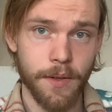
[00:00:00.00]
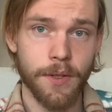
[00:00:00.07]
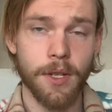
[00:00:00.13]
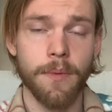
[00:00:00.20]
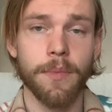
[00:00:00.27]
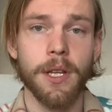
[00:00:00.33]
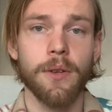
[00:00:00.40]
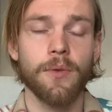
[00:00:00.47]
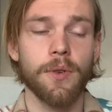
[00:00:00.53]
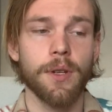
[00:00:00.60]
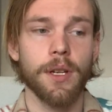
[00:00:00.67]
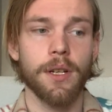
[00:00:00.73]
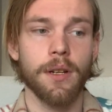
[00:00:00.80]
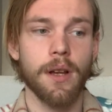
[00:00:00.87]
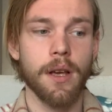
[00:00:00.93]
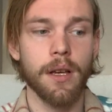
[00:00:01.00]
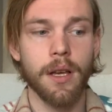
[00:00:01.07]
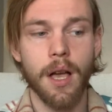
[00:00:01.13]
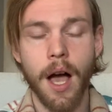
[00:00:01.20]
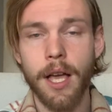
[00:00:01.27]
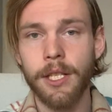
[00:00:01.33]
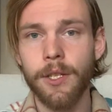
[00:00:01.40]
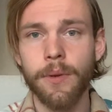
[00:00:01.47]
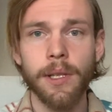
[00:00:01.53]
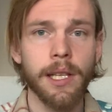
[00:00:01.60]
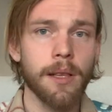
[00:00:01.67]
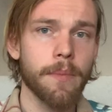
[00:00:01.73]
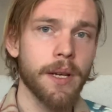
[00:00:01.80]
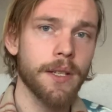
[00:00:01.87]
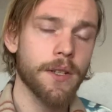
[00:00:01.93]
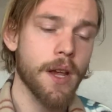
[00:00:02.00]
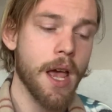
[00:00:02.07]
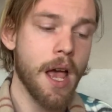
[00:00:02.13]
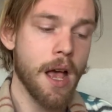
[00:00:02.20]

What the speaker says: Somebody who can guide you a little bit,